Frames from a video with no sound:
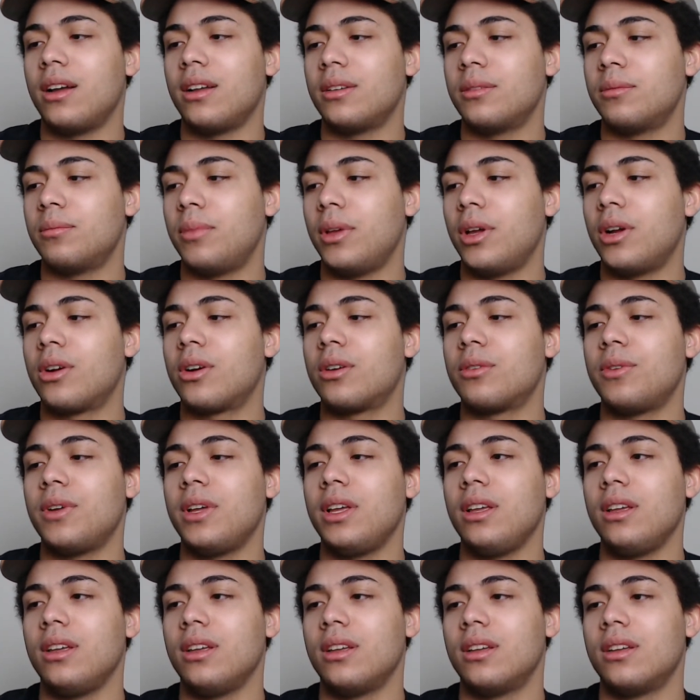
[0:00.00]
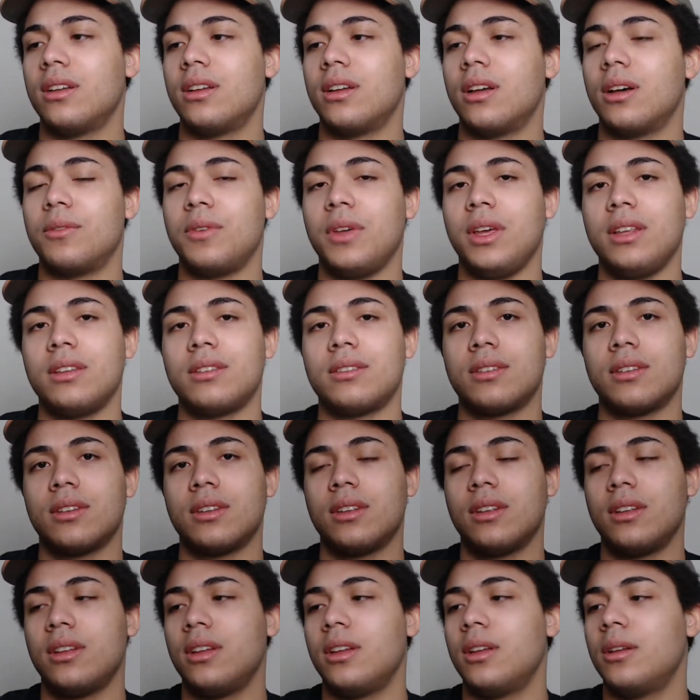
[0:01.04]
biography of his,
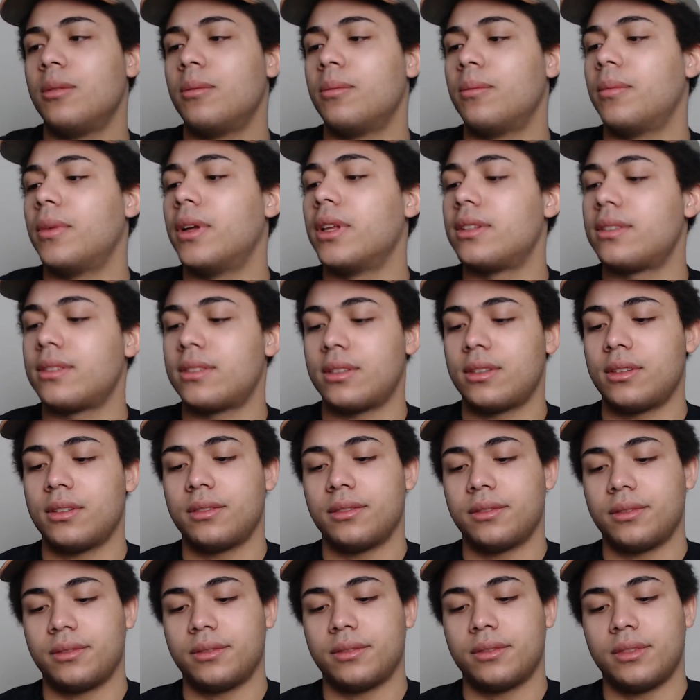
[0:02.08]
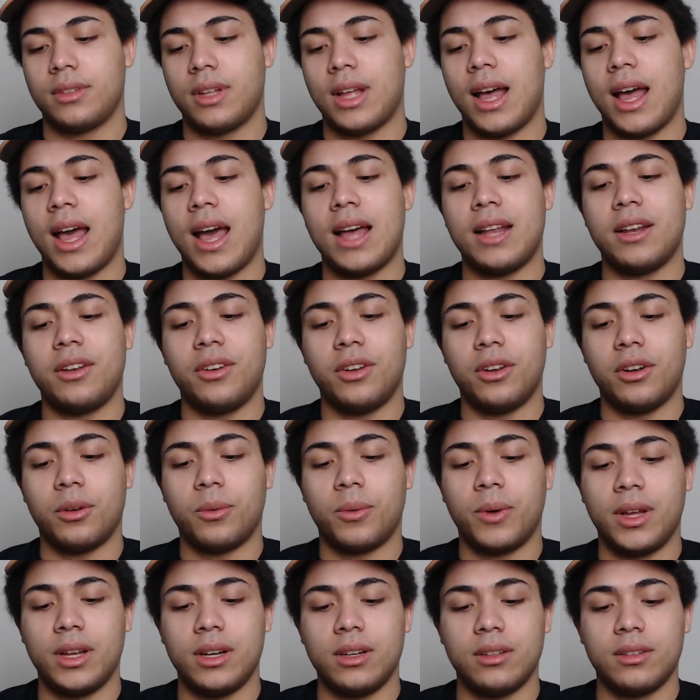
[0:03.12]
but I had another
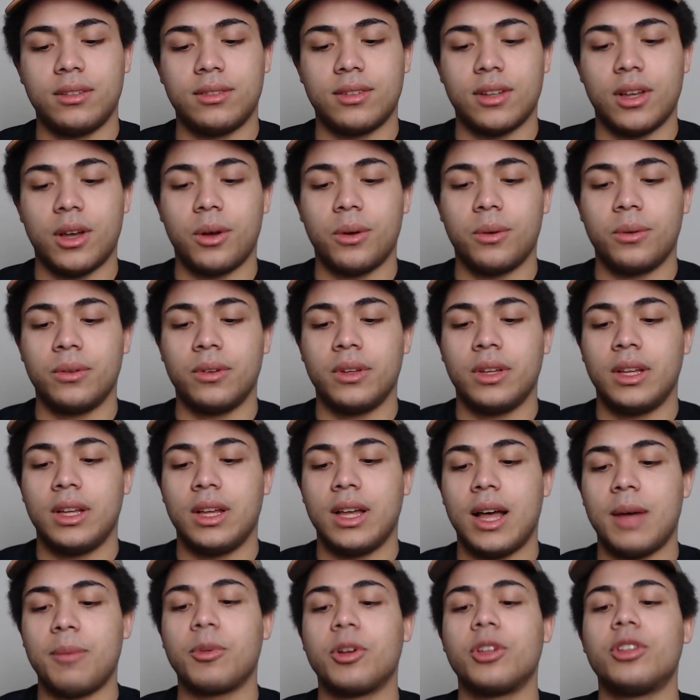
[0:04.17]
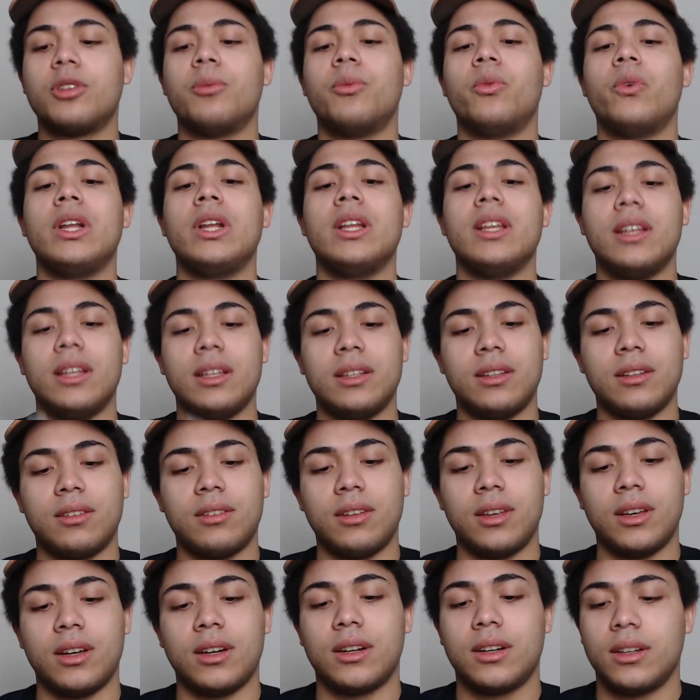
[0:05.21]
one, so I'm going to be reading it this
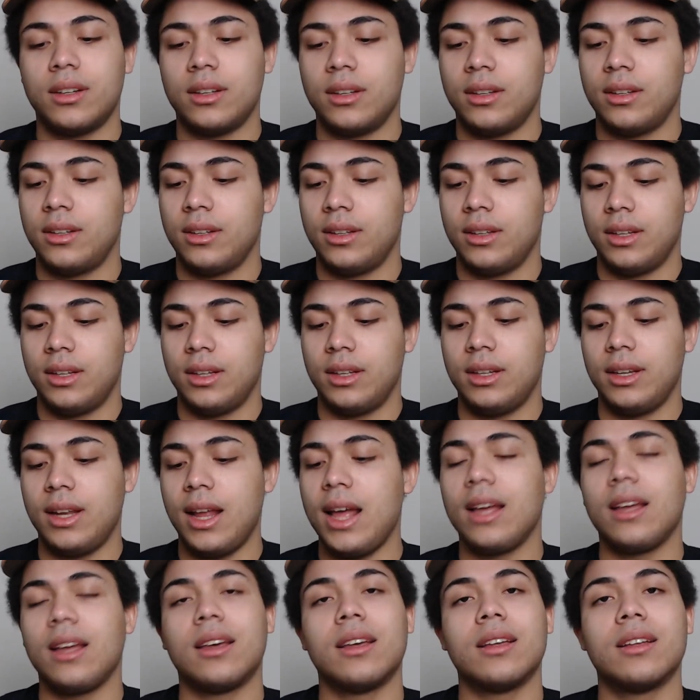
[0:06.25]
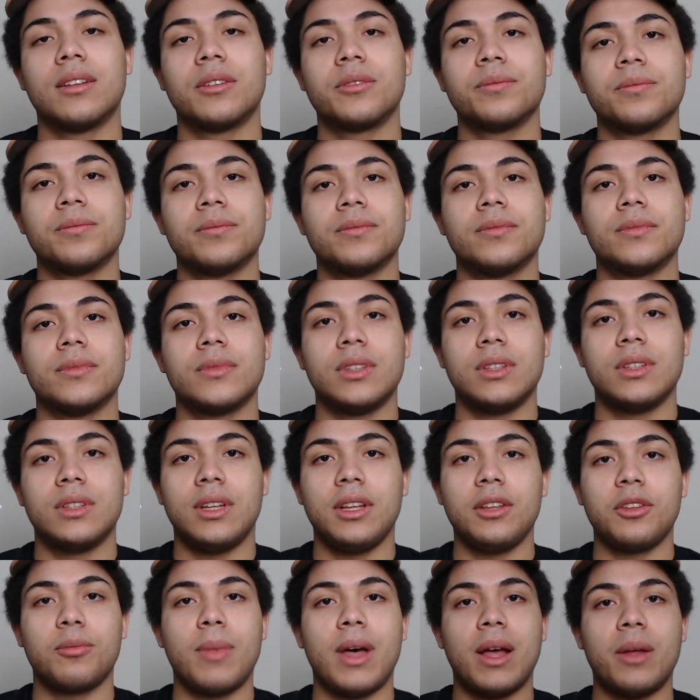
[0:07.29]
year. Deng,
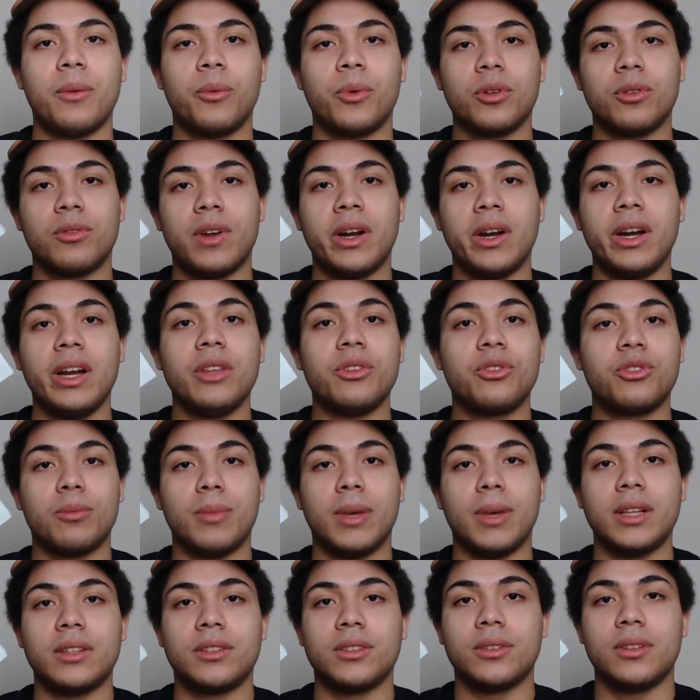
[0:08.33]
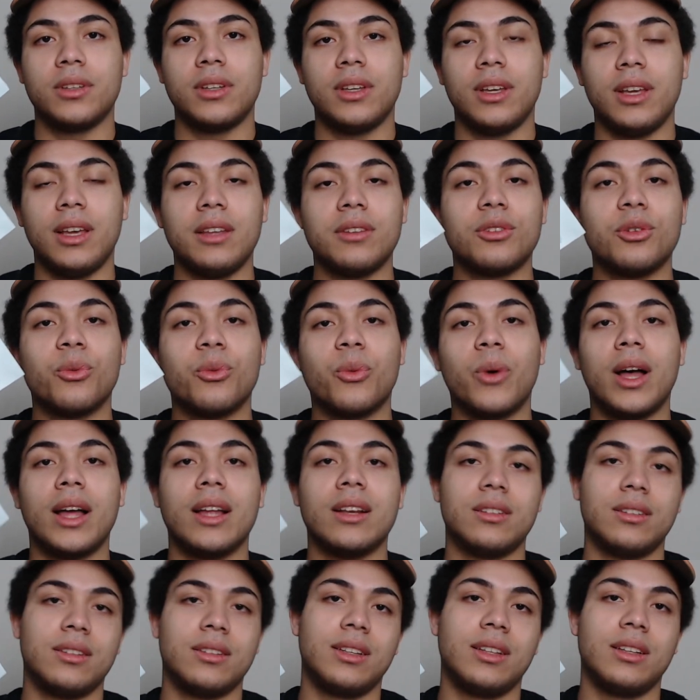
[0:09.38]
this man was very instrumental. He is the
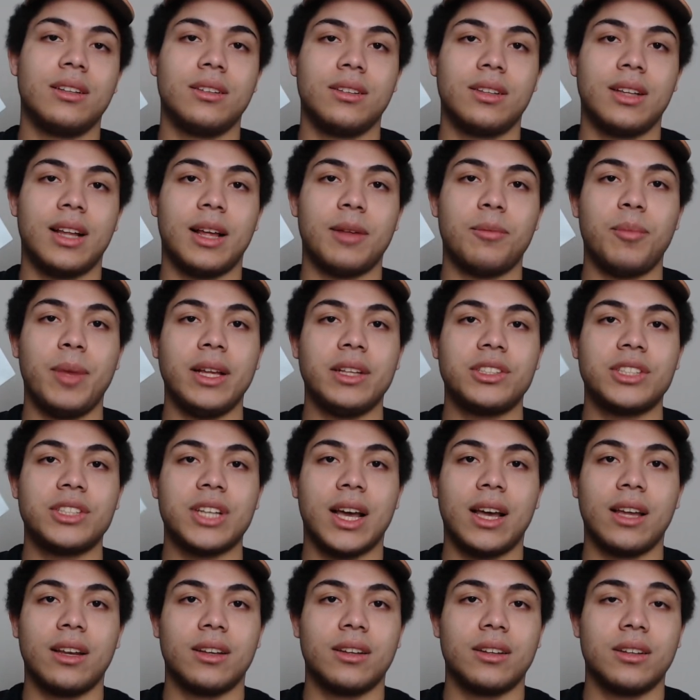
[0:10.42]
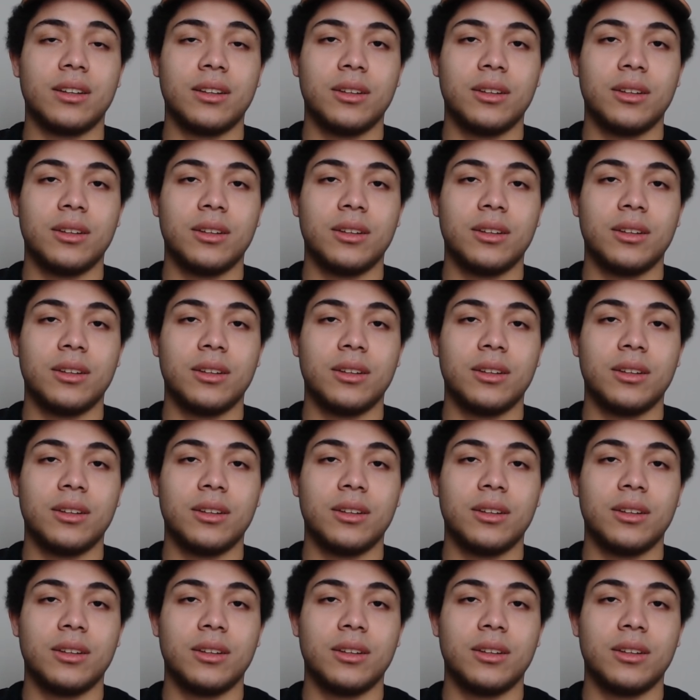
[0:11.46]
one that made China.